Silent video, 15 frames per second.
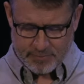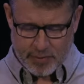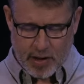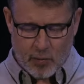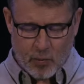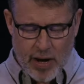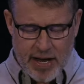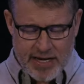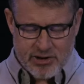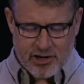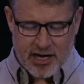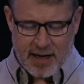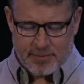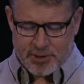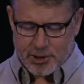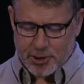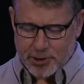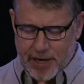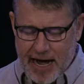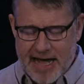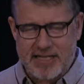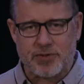But when you come to
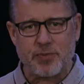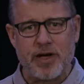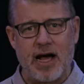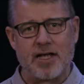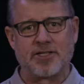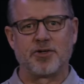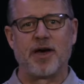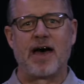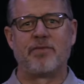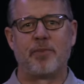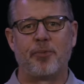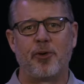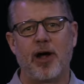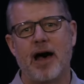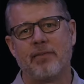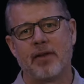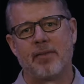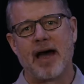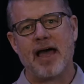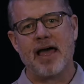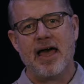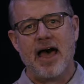Christ, we also have a problem.
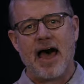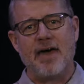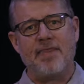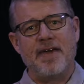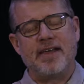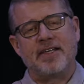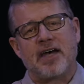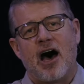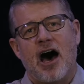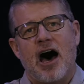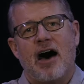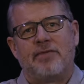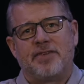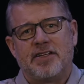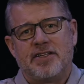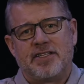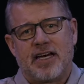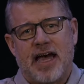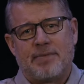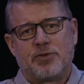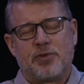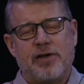I, I think
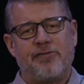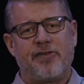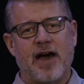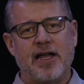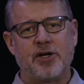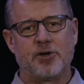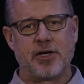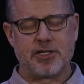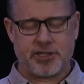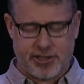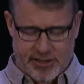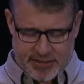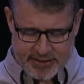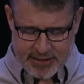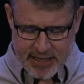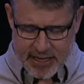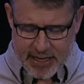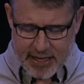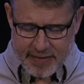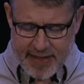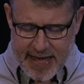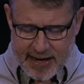oftentimes we find Christians
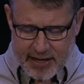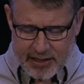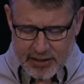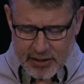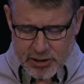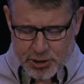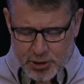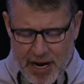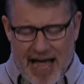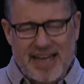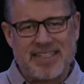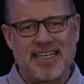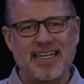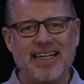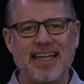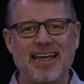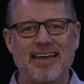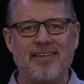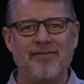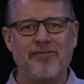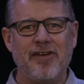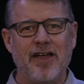that try to
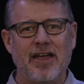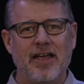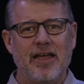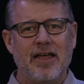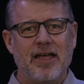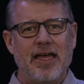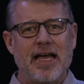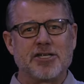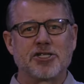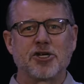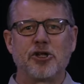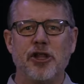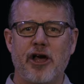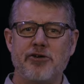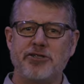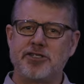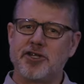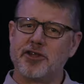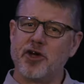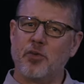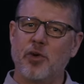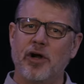live as close
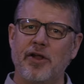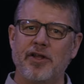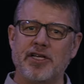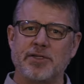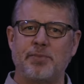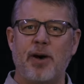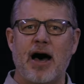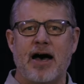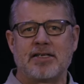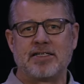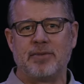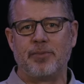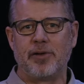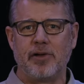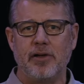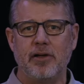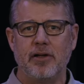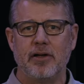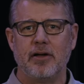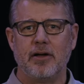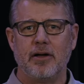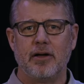to the world as possible
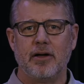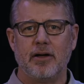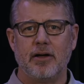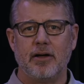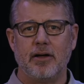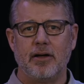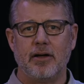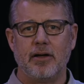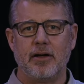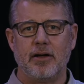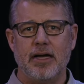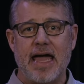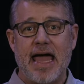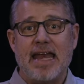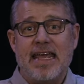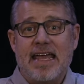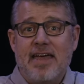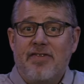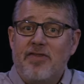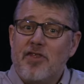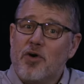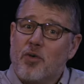and
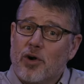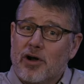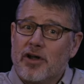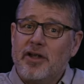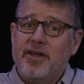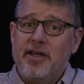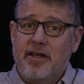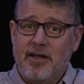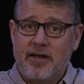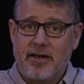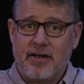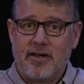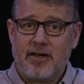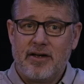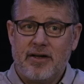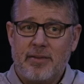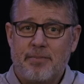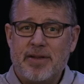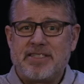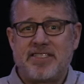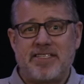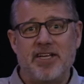in the world,
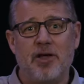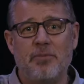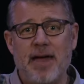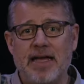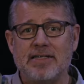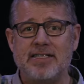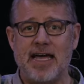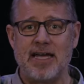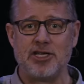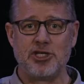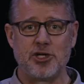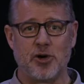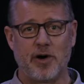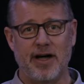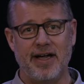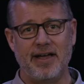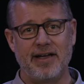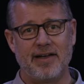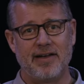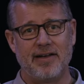but still maintain joy?